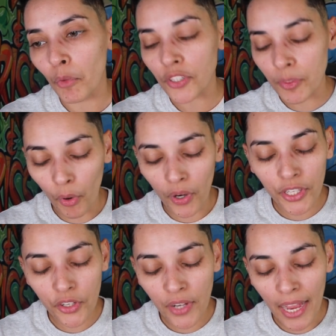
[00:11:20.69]
Most
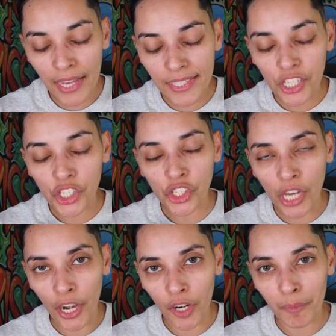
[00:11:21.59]
importantly, you guys,
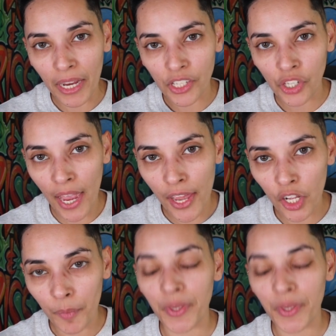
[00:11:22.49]
share my channel,